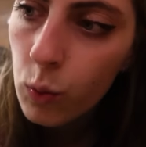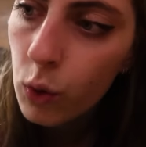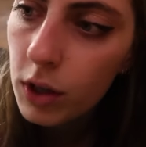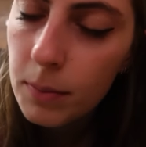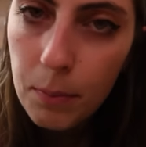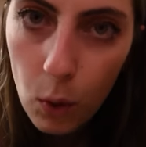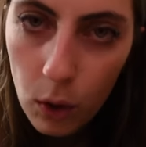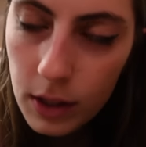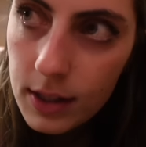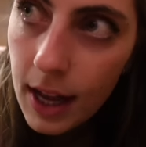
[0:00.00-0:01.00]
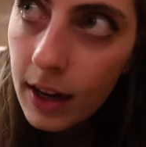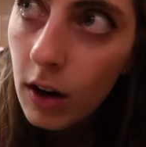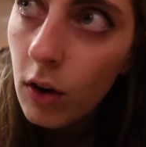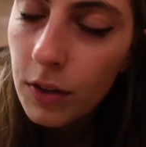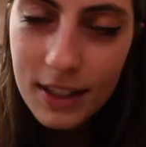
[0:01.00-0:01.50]
wooden boards that
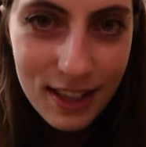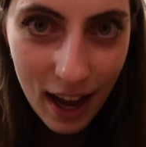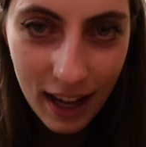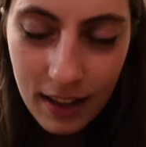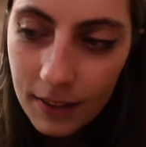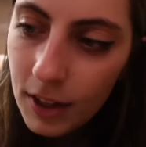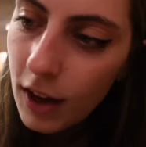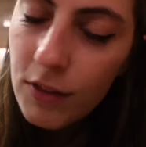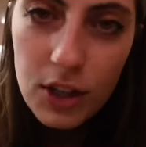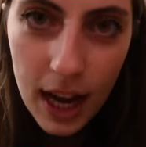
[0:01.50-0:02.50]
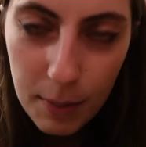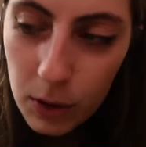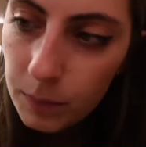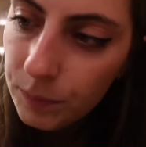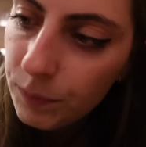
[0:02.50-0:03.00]
are on the side of your table.